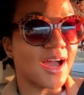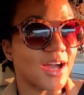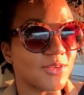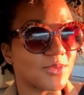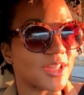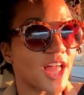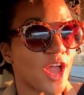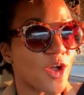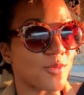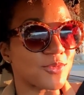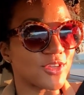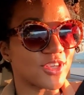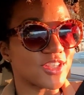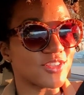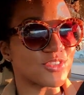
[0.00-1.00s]
Well, I hope
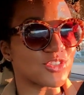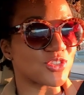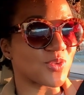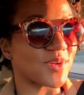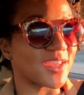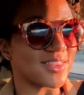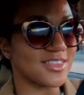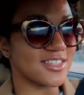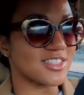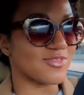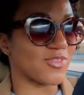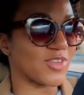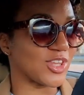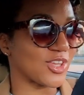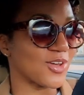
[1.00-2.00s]
you enjoyed this
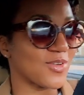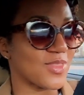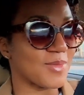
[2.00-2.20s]
video,